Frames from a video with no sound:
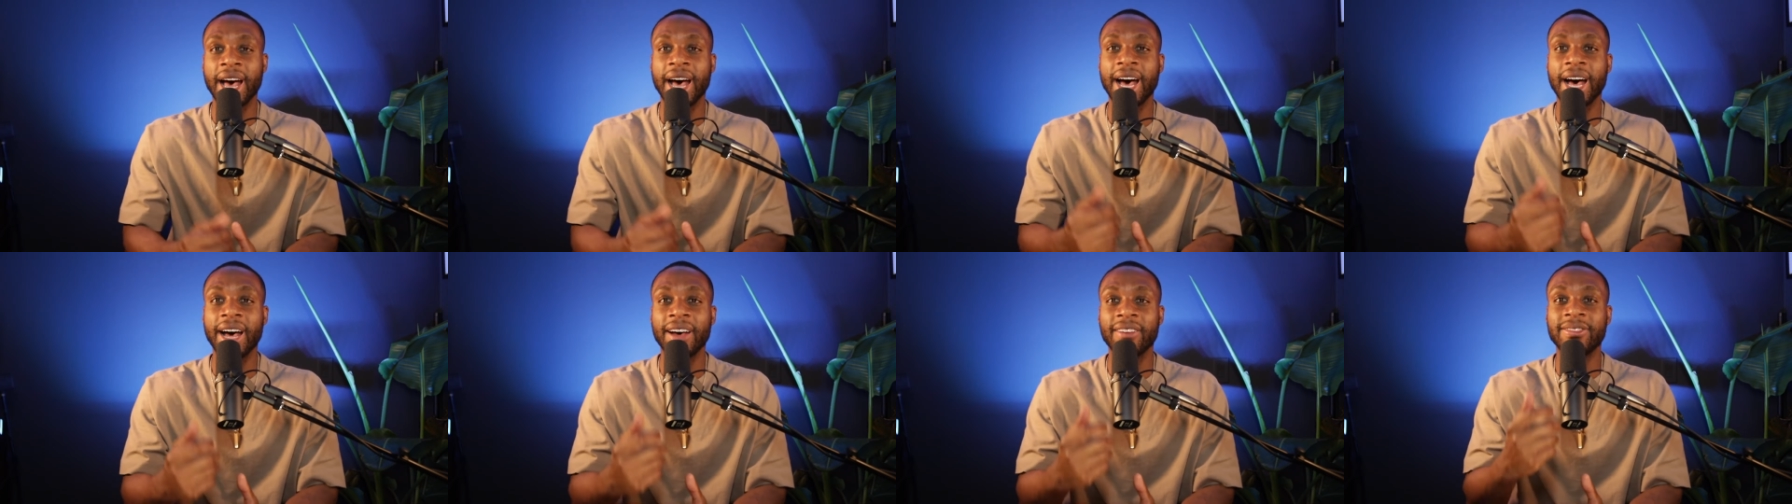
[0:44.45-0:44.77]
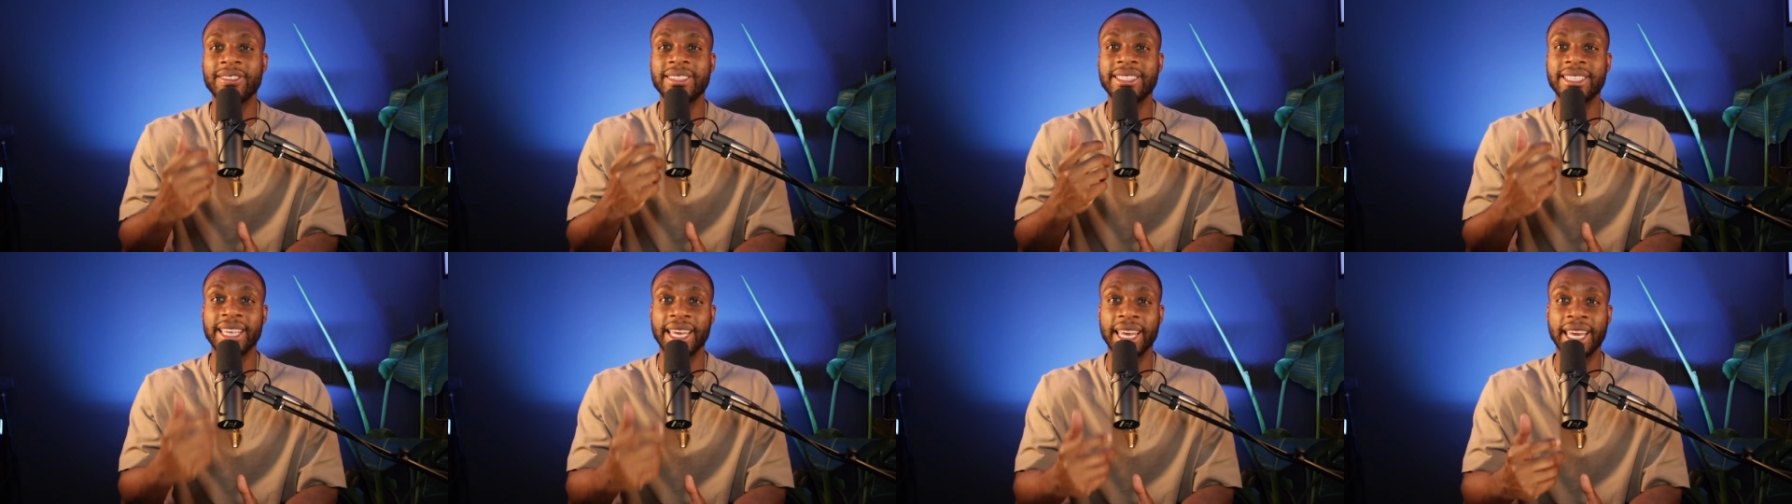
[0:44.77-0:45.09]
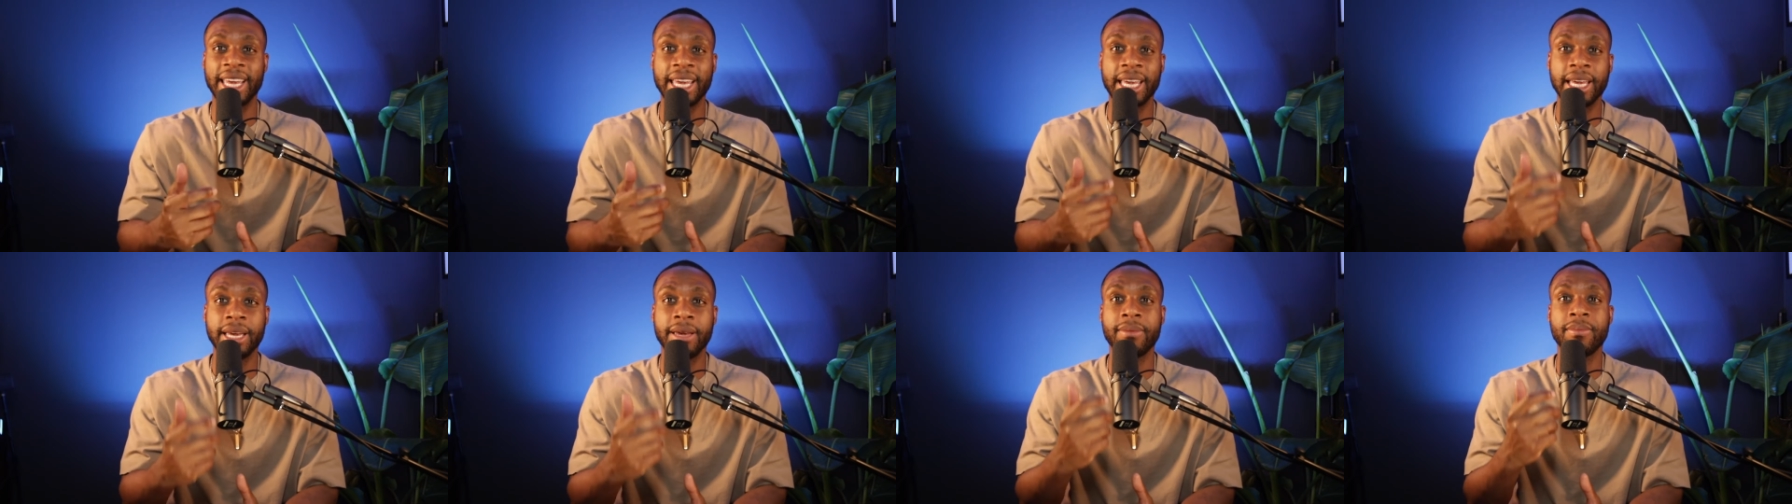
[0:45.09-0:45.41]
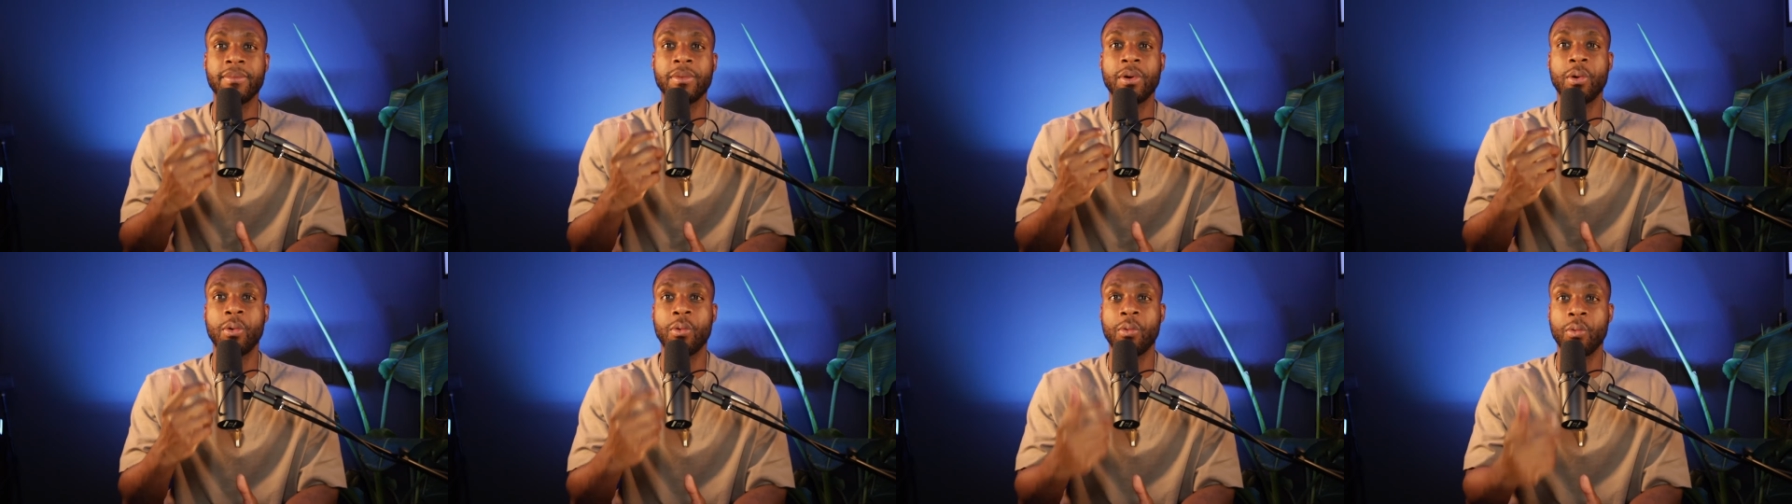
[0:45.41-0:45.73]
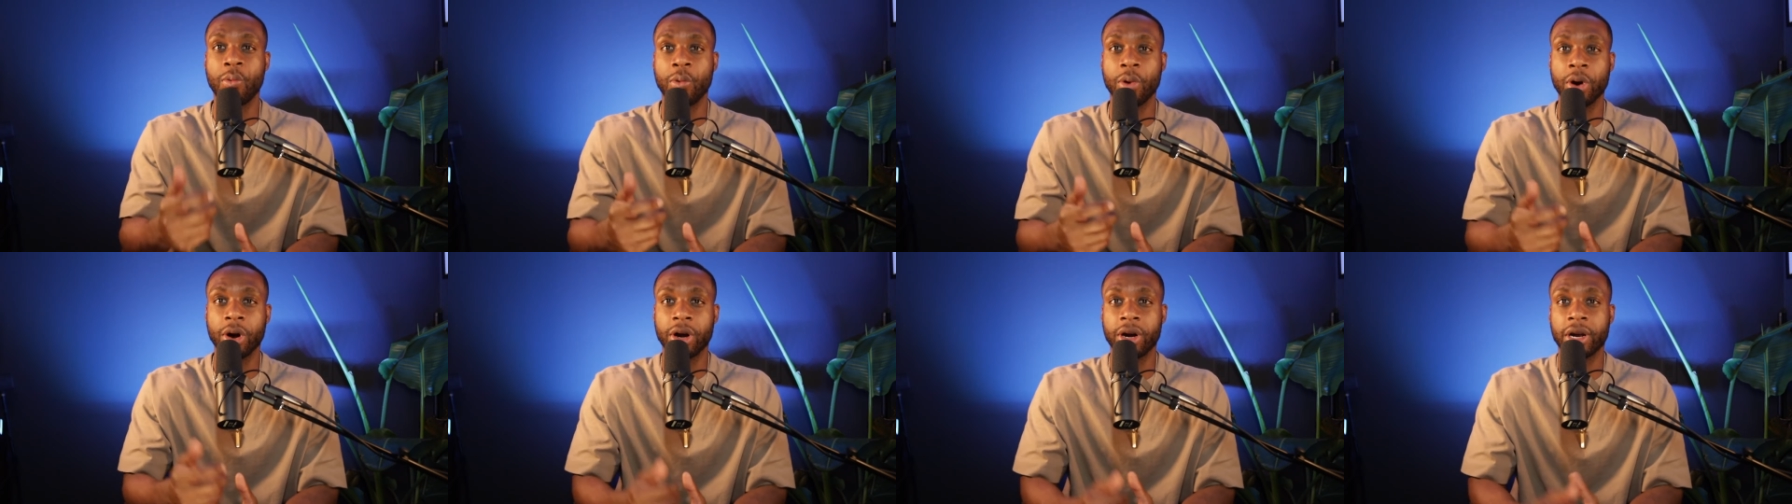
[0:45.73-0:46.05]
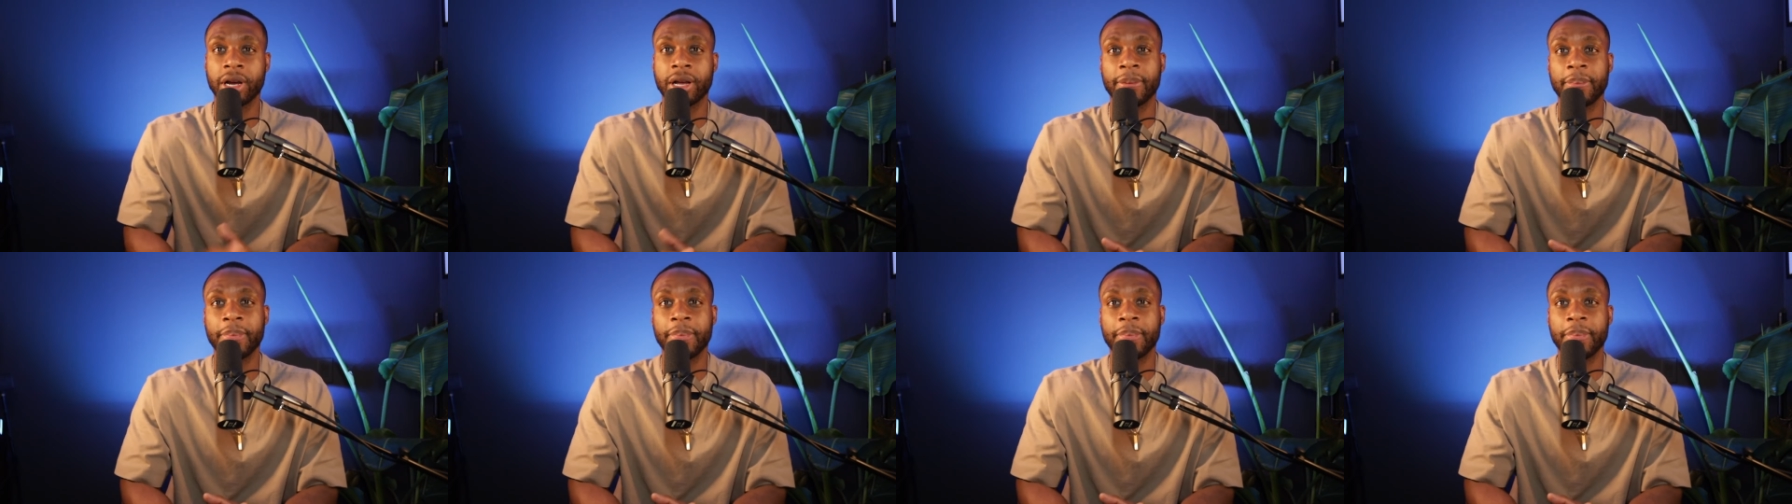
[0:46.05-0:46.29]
of teamwork.